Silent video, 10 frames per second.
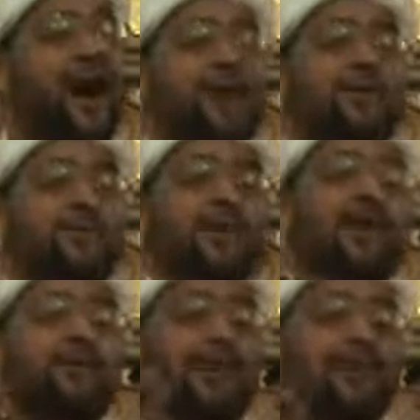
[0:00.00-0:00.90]
heart, you
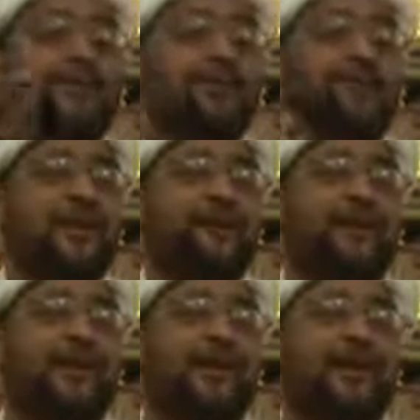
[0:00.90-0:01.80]
can make her feel
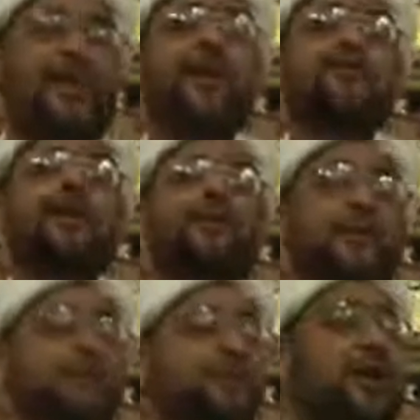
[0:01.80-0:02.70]
better.
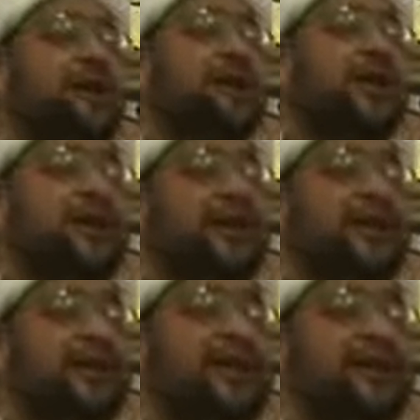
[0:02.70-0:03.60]
But we saw
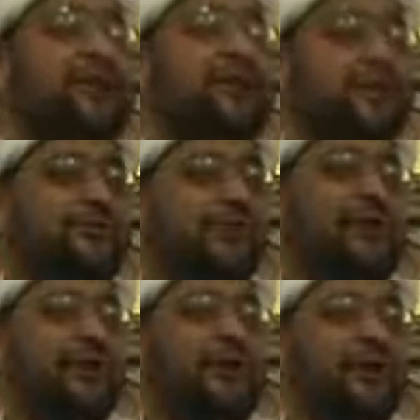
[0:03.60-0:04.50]
another girl who was
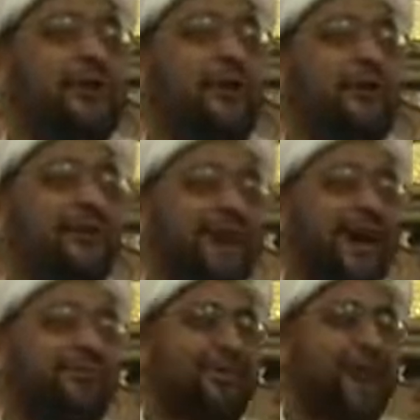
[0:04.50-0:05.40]
4-year-old in
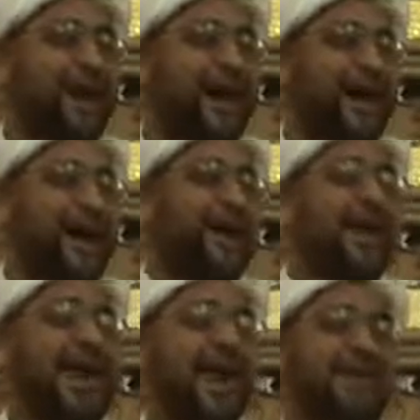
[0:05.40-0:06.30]
Karbala
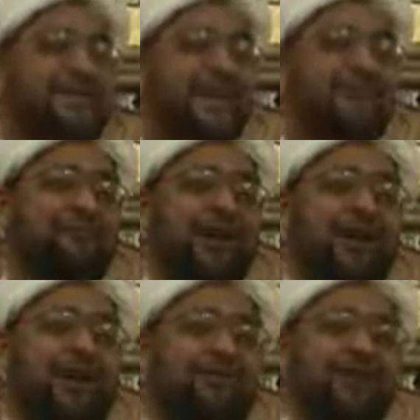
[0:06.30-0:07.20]
asking
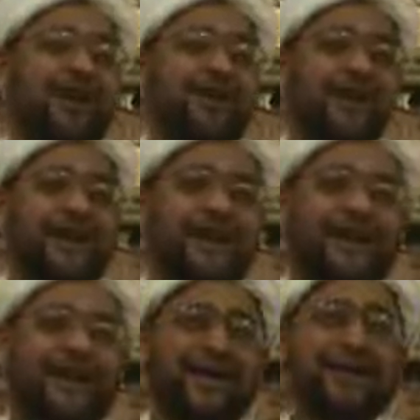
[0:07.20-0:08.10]
for her father,
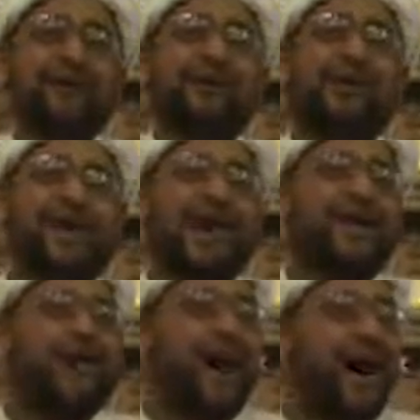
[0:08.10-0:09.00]

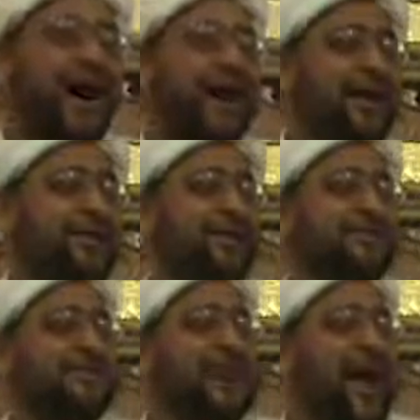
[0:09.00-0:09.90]
Ruqayya.
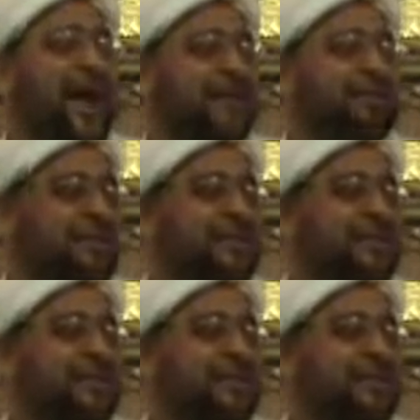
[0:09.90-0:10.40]
When she asked